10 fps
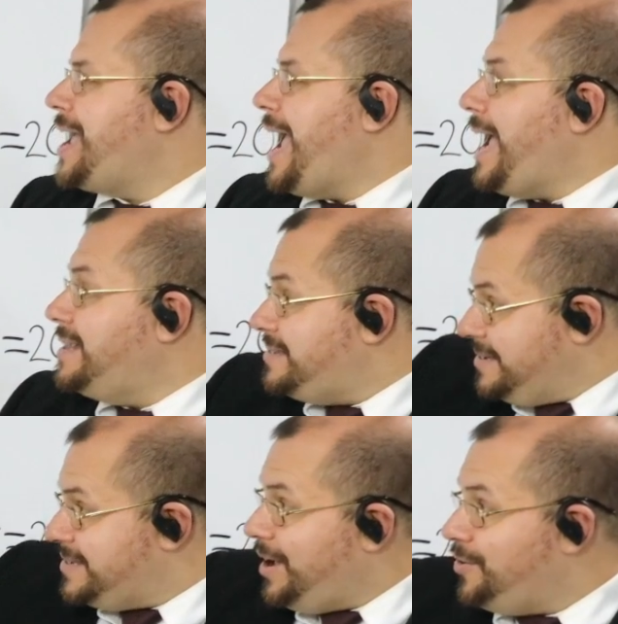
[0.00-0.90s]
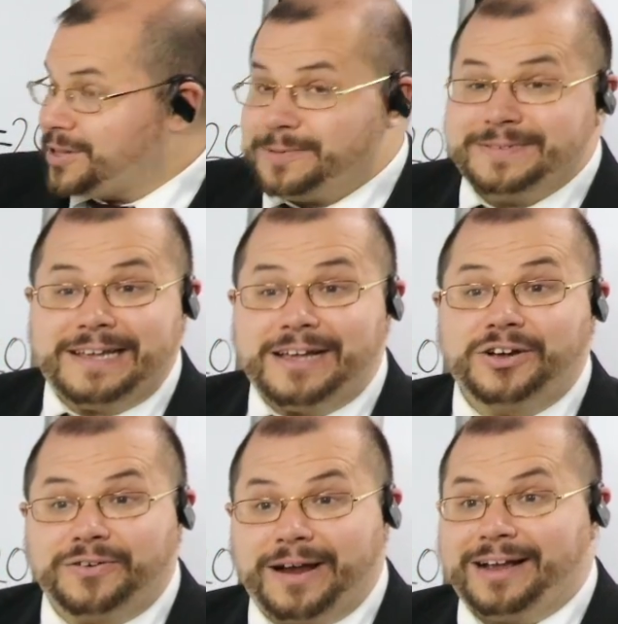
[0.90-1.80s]
Hence, this algorithm is
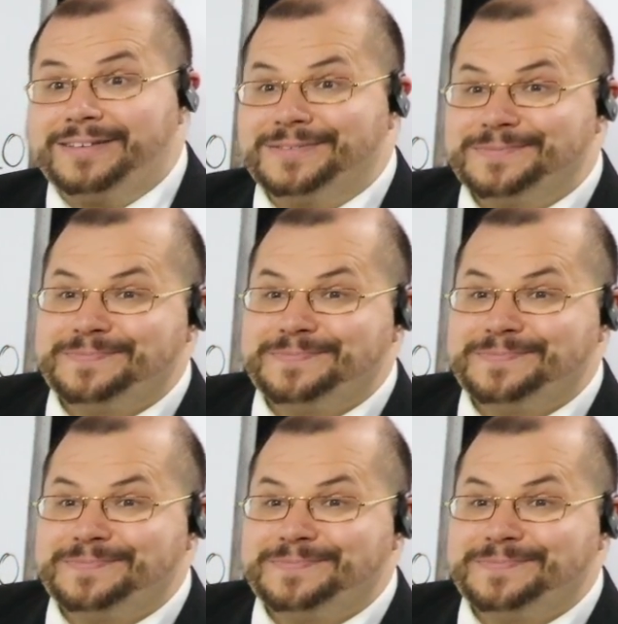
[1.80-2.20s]
incorrect.